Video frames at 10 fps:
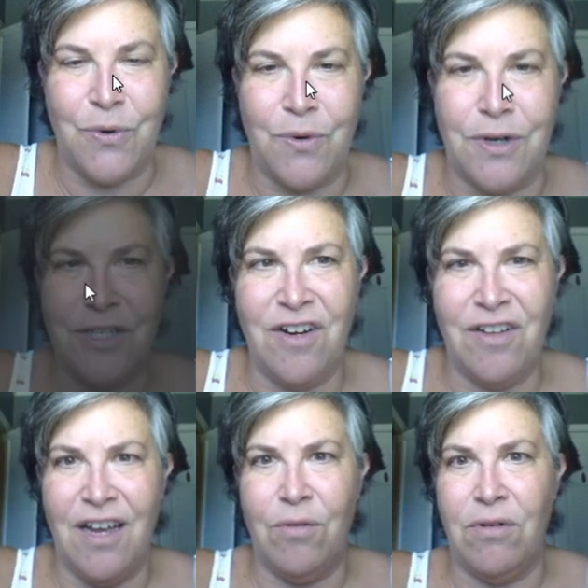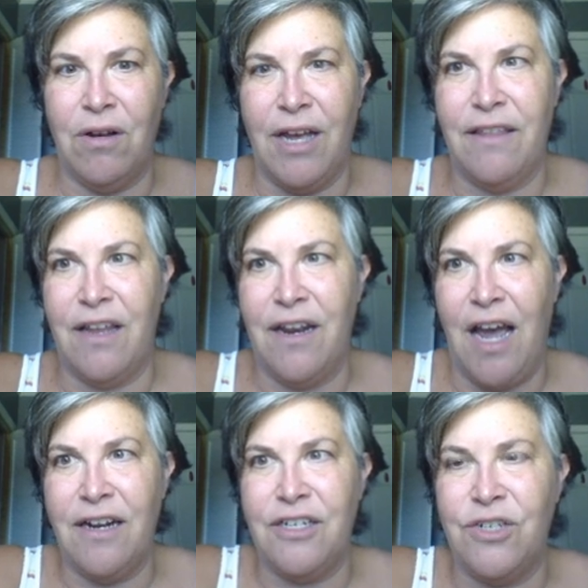course. So you're like, well, okay, then
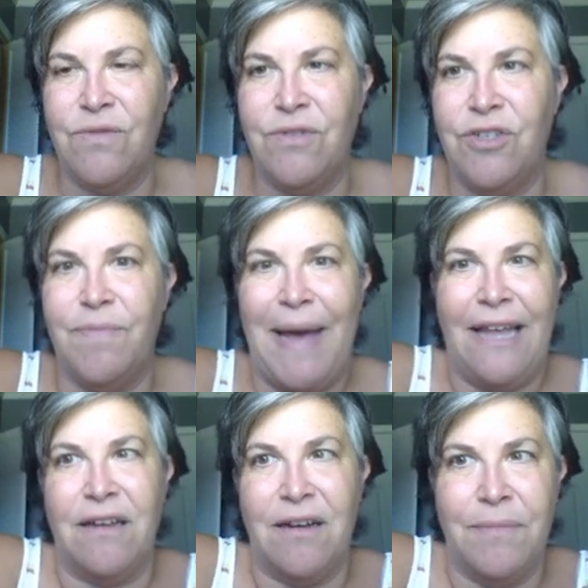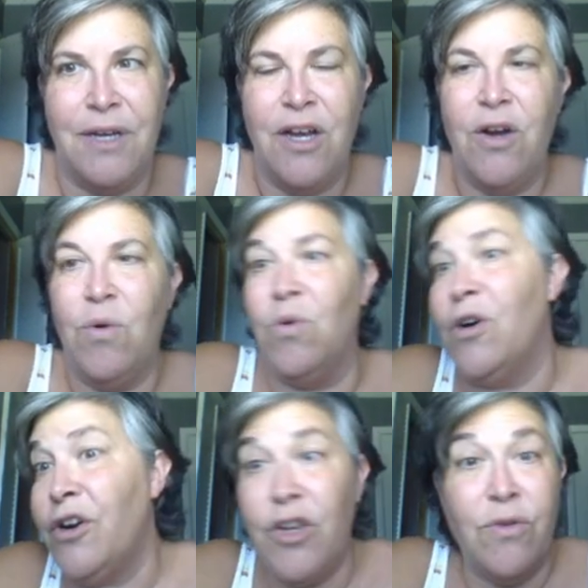how did you made them?
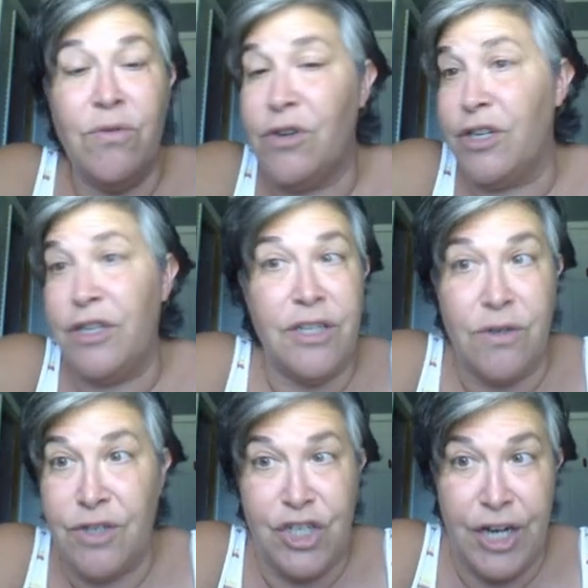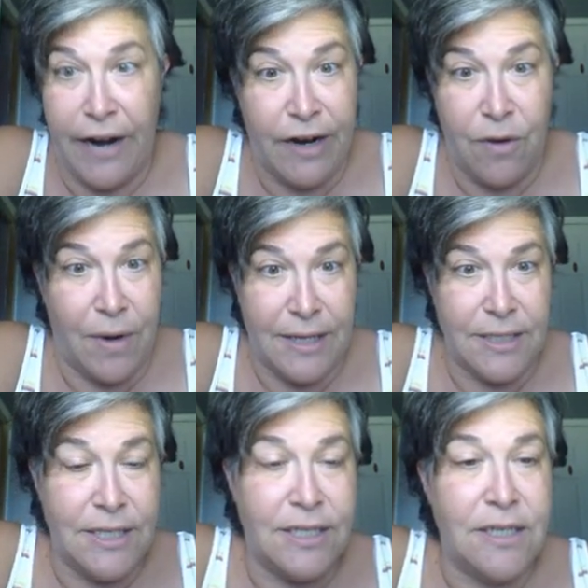Or you could use generic
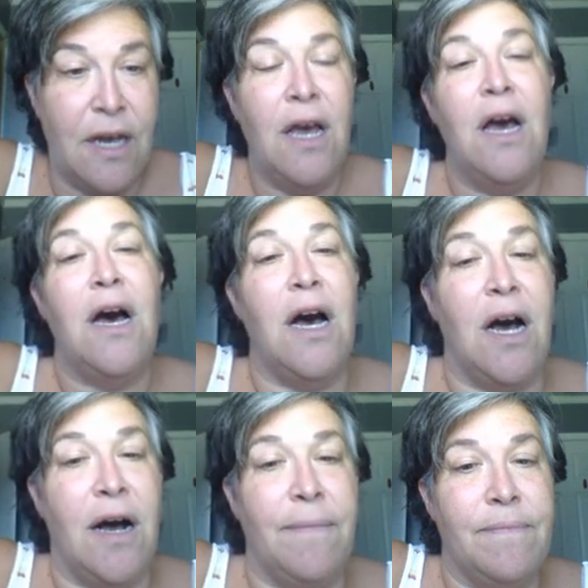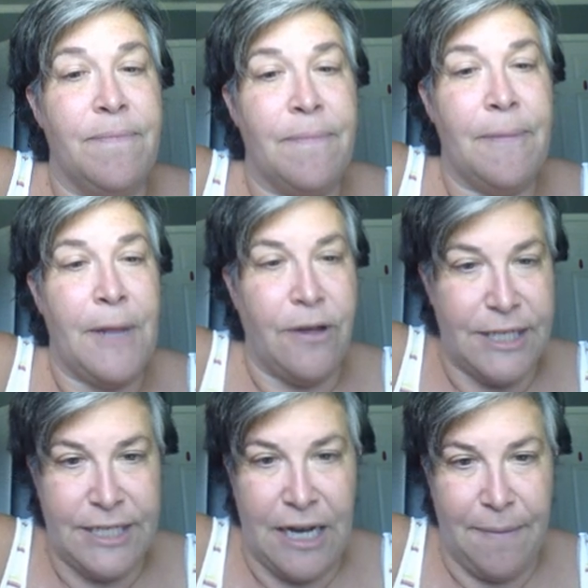ones. You
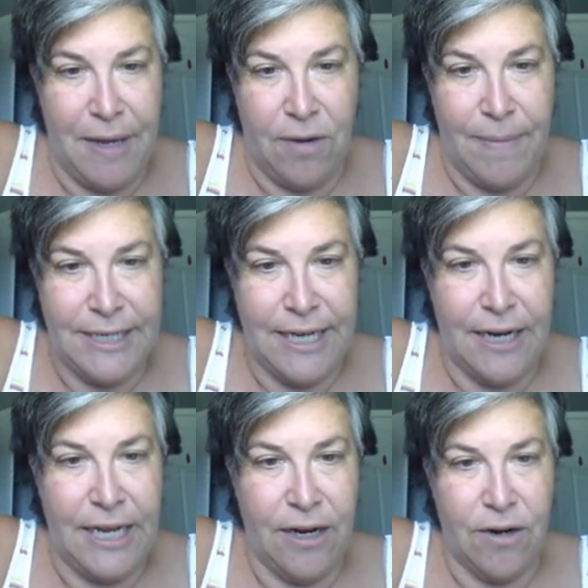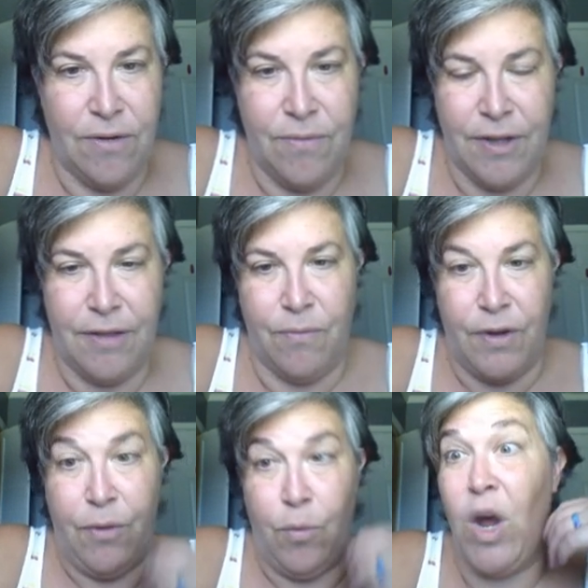could see I made all mine down here with
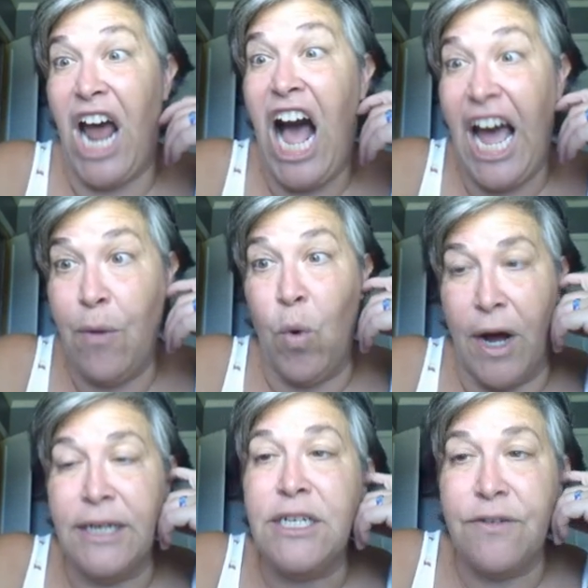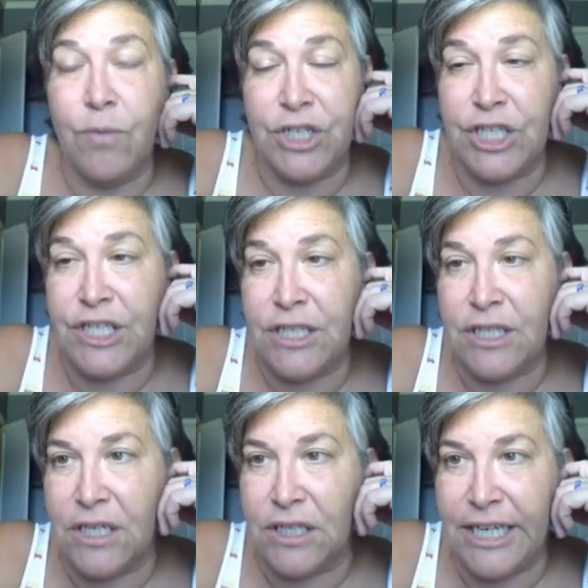what I want, which is
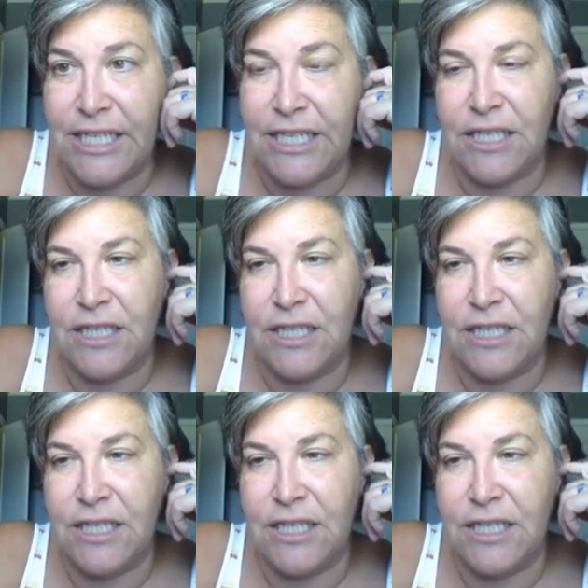the links.